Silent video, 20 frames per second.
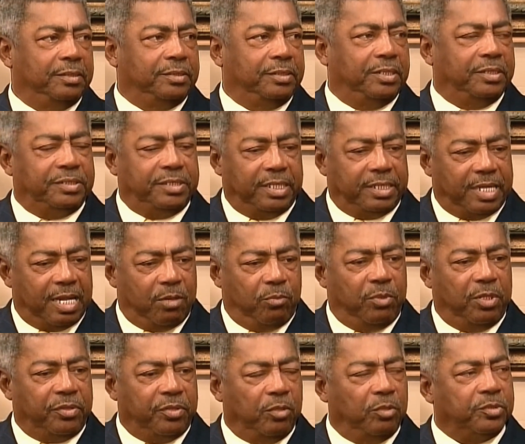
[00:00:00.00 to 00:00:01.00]
to sit there
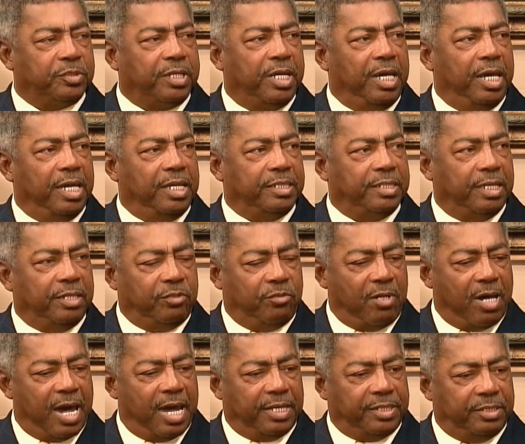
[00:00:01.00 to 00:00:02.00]
with those kids and
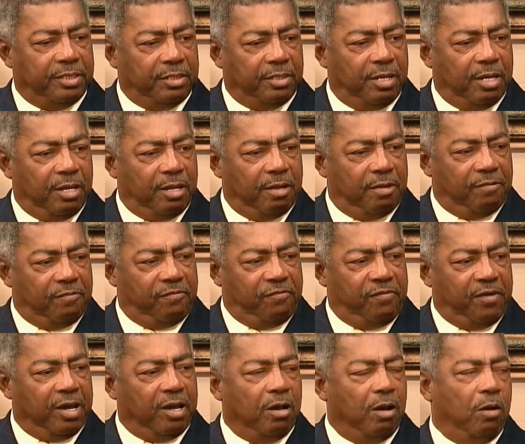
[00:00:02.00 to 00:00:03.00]
try to
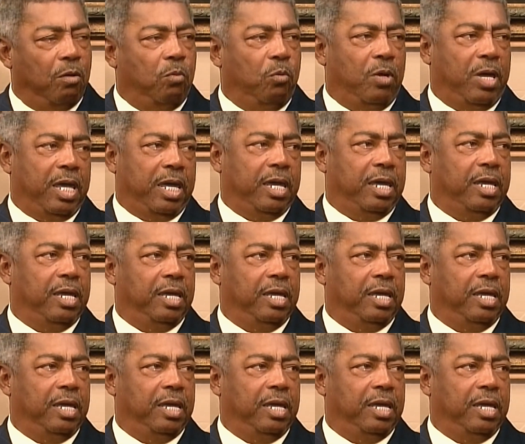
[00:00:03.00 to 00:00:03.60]
figure a way,